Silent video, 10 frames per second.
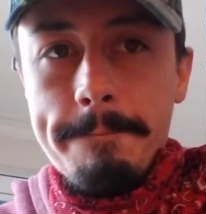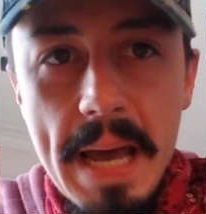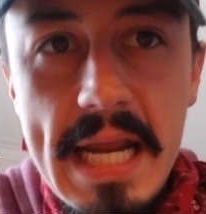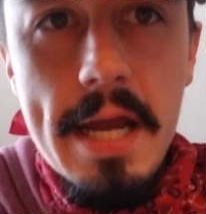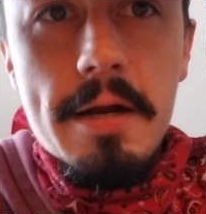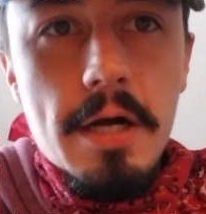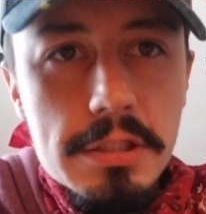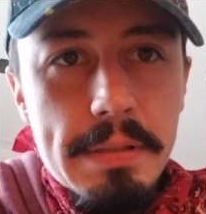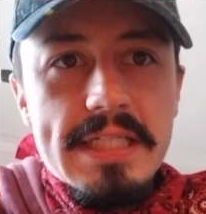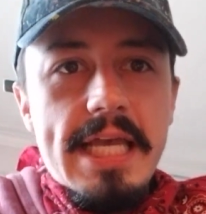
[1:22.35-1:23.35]
Benny here.
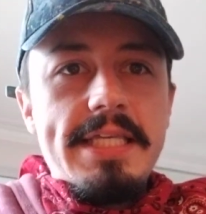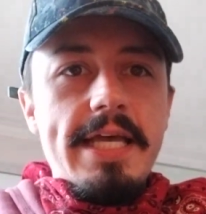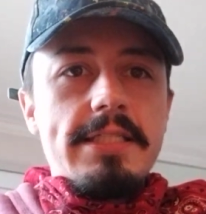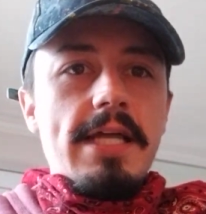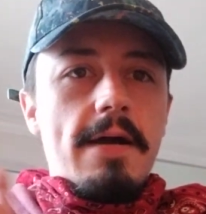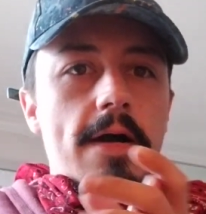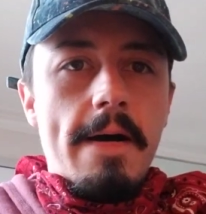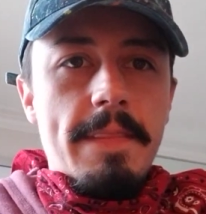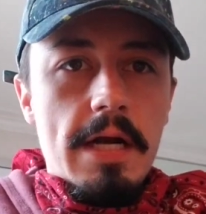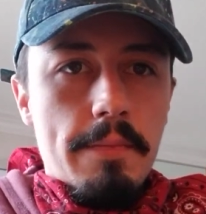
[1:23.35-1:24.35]

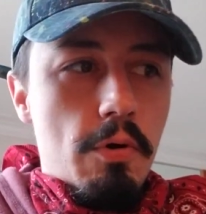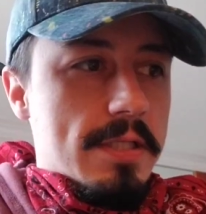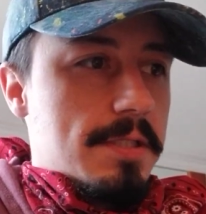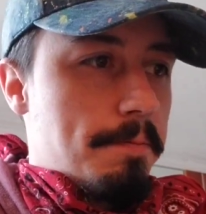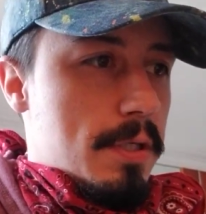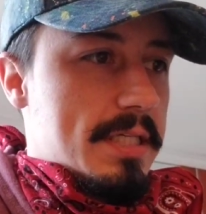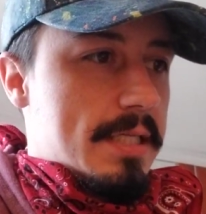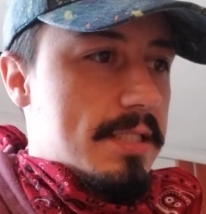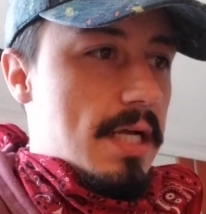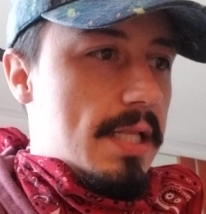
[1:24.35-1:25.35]
GhostPicksATS.com. The number one sports
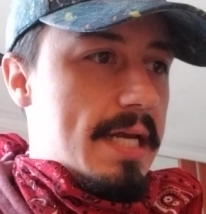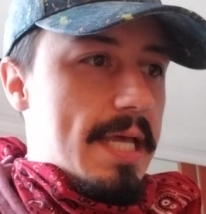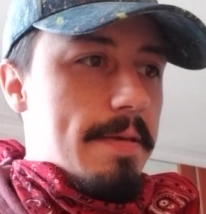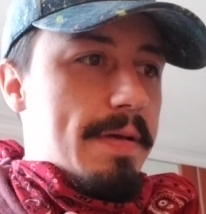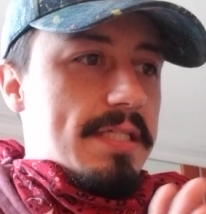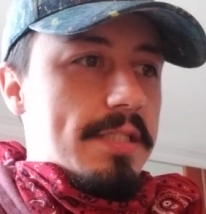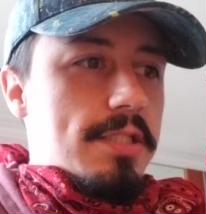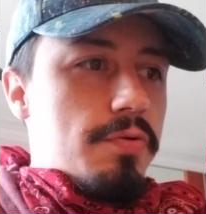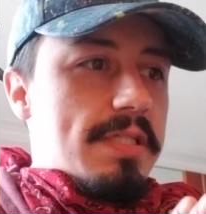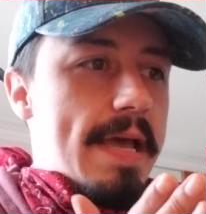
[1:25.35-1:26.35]
consultant in the business.
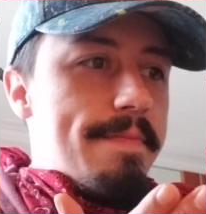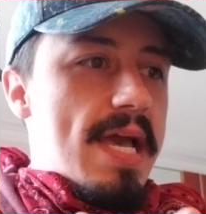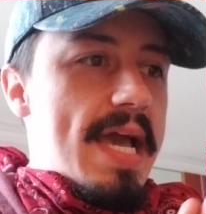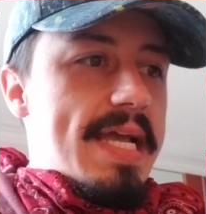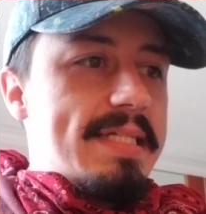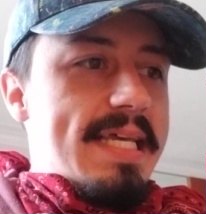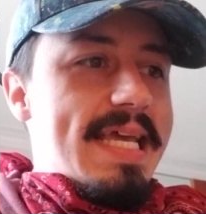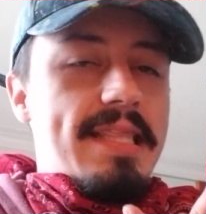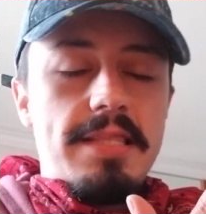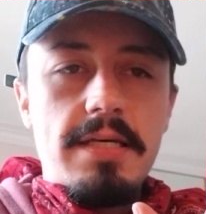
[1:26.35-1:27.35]
Tuesday, May
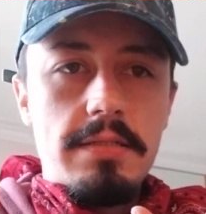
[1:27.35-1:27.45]
18th,